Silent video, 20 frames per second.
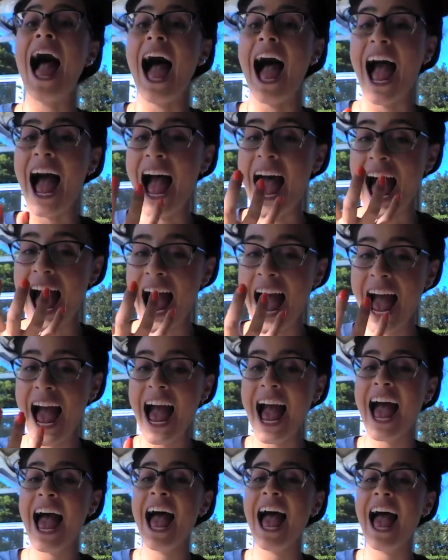Ah,
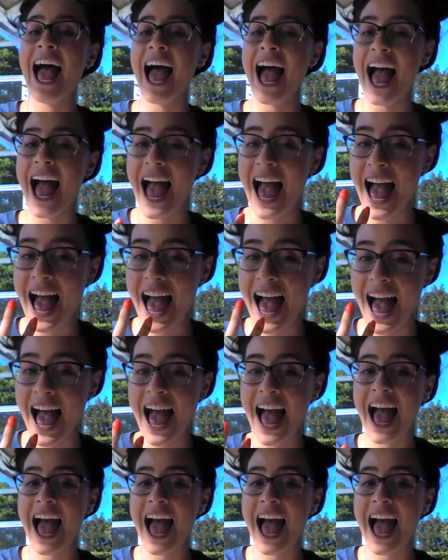ah,